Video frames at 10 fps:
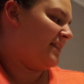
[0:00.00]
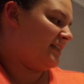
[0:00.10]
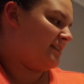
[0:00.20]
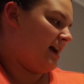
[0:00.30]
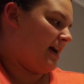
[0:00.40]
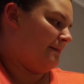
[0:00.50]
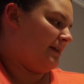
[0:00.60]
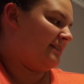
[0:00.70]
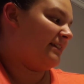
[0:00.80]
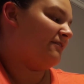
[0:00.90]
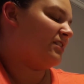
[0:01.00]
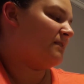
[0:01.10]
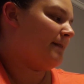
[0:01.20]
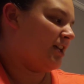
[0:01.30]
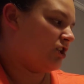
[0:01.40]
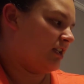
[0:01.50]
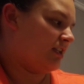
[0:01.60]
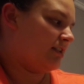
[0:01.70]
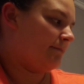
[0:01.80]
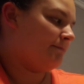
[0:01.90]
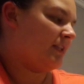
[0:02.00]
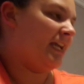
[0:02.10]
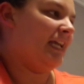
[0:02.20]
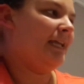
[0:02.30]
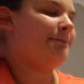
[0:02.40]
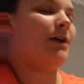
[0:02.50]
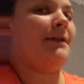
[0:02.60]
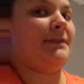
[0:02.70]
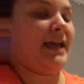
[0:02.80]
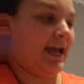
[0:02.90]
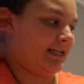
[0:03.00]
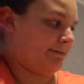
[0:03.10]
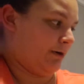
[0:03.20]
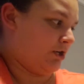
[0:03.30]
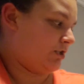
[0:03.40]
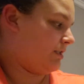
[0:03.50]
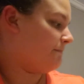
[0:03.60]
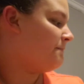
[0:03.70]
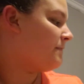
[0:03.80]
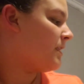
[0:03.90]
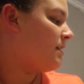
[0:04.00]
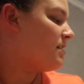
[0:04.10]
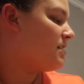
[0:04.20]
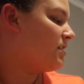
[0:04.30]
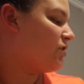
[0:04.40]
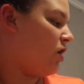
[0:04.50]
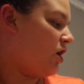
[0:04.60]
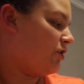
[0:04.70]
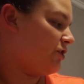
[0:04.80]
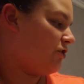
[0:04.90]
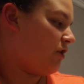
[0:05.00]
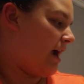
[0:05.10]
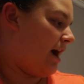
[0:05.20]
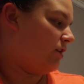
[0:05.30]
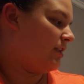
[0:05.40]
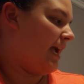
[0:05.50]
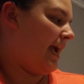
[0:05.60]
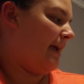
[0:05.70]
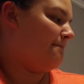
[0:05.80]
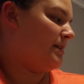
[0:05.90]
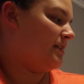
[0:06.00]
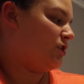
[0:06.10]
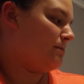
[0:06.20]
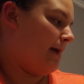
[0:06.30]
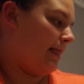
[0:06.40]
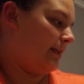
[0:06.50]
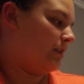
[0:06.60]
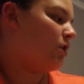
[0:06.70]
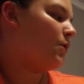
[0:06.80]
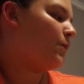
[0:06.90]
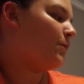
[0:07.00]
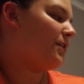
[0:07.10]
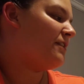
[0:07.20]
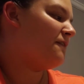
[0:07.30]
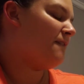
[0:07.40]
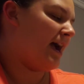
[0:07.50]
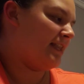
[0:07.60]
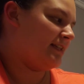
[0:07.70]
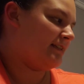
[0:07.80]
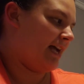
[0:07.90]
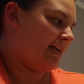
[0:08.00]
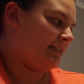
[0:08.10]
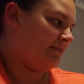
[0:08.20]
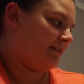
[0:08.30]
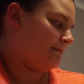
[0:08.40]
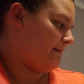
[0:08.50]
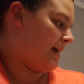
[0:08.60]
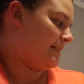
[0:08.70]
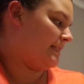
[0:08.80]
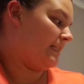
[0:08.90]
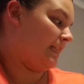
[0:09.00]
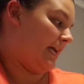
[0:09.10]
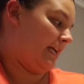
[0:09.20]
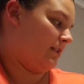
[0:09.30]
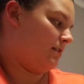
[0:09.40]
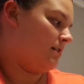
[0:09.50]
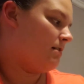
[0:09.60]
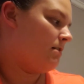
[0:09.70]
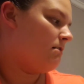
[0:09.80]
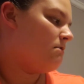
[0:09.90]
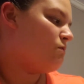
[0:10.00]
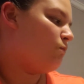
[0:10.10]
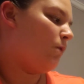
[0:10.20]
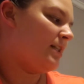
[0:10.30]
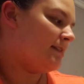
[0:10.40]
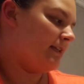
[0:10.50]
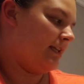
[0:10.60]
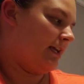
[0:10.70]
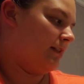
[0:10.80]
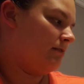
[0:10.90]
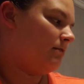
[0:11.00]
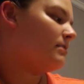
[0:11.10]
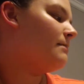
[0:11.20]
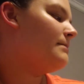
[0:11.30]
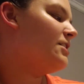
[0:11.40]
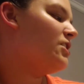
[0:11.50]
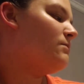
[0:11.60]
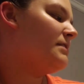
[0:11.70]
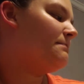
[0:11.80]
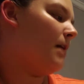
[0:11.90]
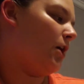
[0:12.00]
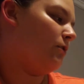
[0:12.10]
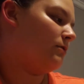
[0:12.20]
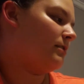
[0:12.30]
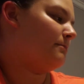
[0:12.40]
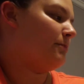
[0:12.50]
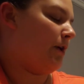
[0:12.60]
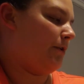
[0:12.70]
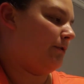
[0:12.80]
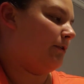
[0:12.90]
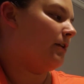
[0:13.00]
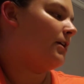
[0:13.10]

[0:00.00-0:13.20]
this time, instead of the specialist, he brought the experts. Dr. Groud and Mr. Mellon were the finest scientific minds in the land. Once again, Camellia was poked and probed,